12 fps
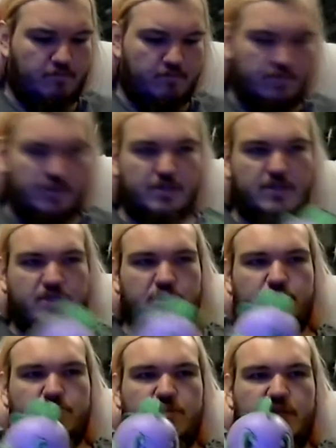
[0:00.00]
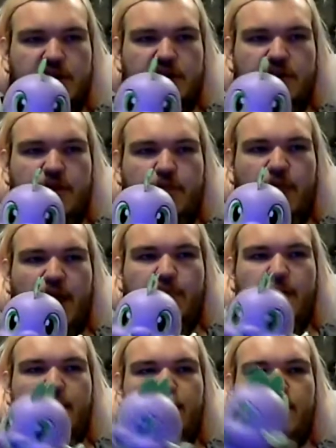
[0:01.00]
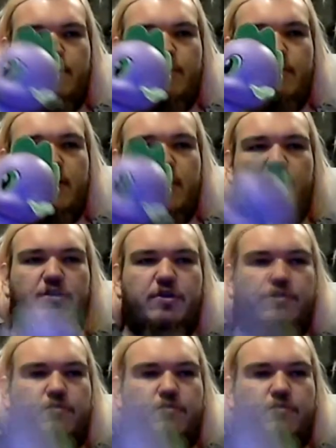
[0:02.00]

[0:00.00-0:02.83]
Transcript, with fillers: This isn't technically a Black Baby, but it'll do.